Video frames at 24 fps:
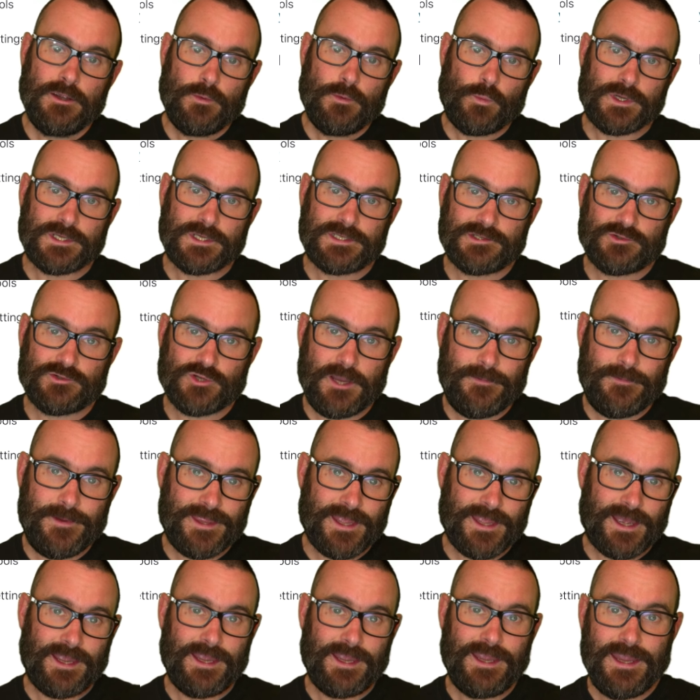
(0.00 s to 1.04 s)
We're streaming
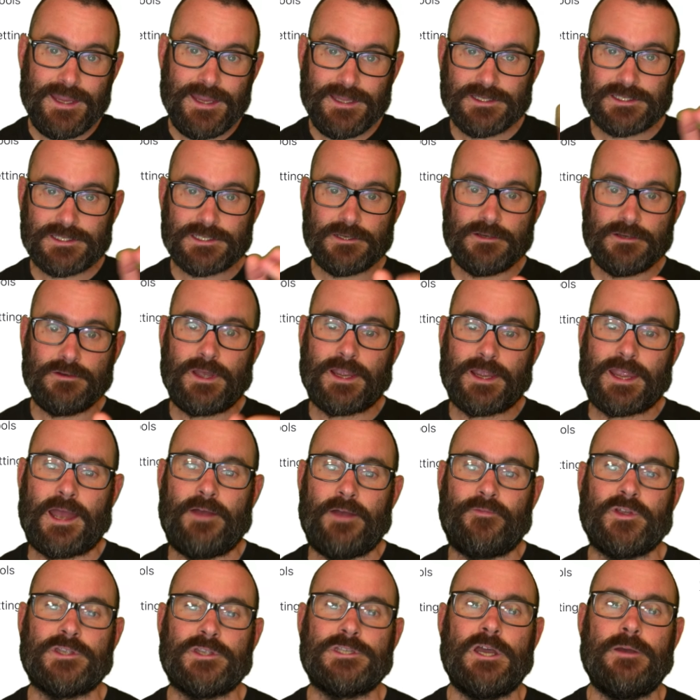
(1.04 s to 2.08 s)
that into a
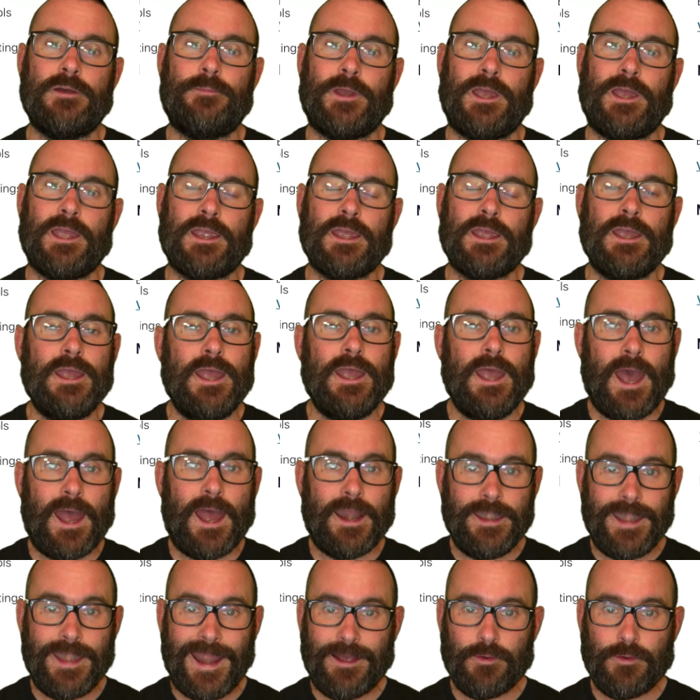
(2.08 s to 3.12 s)
Kafka topic,
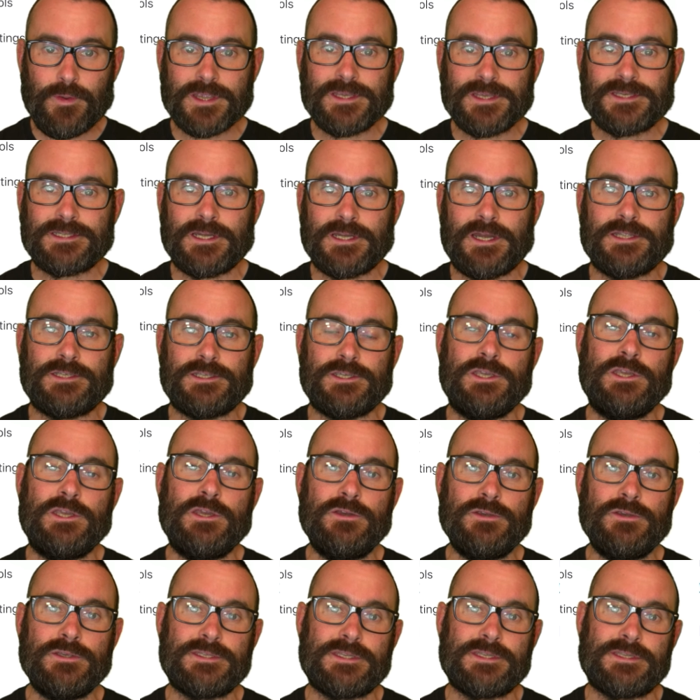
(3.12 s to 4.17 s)
and now we can start to
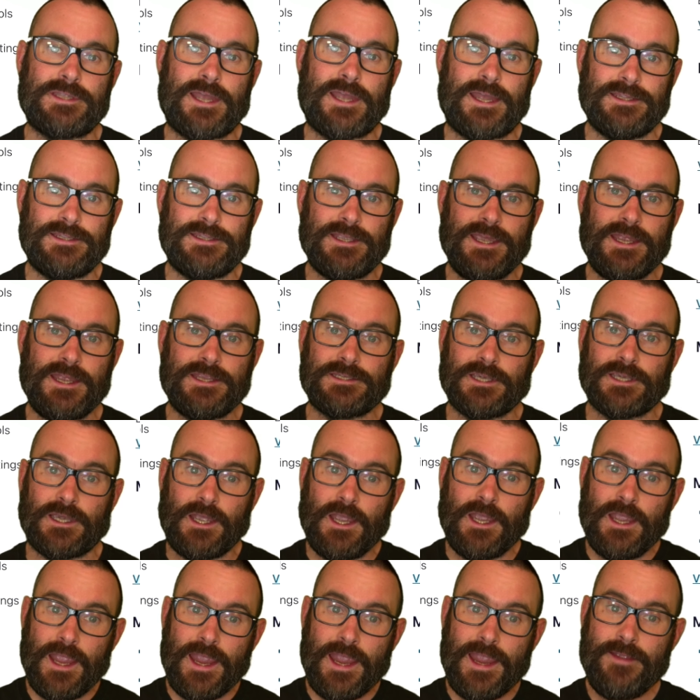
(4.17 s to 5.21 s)
use that data
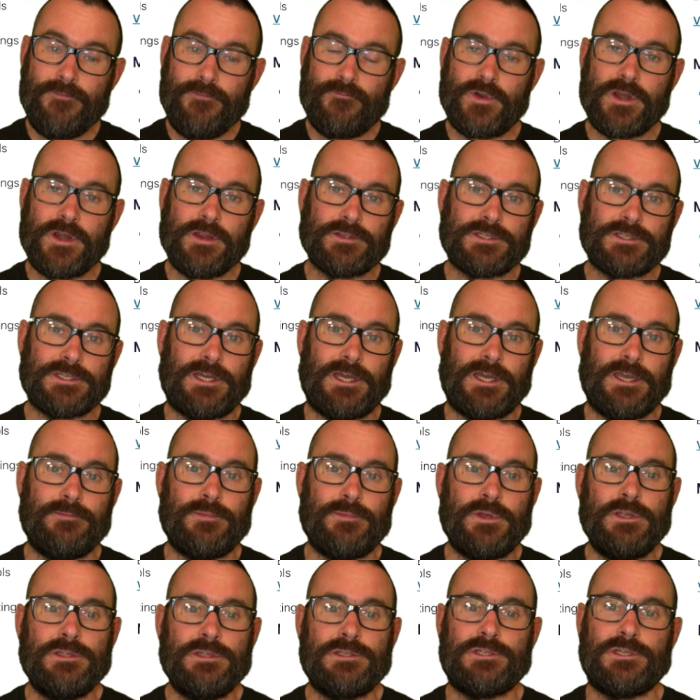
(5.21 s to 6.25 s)
in real
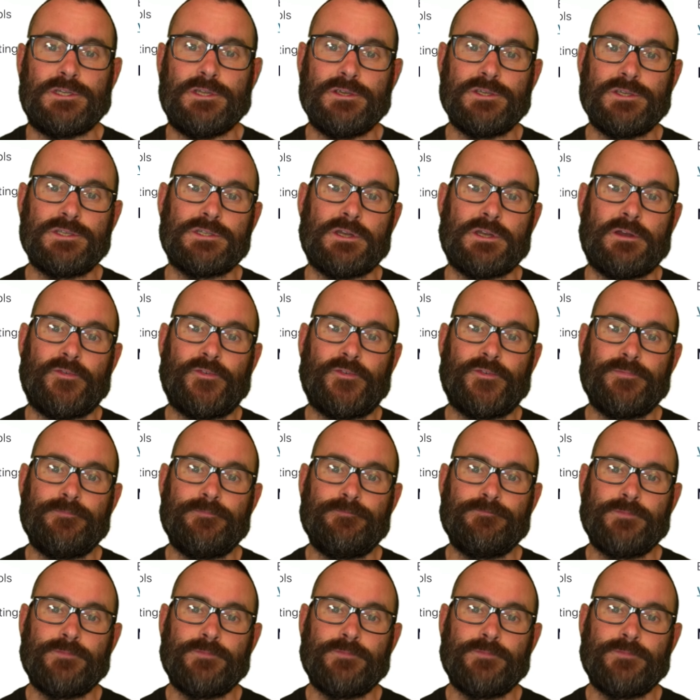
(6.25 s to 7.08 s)
time to do stuff.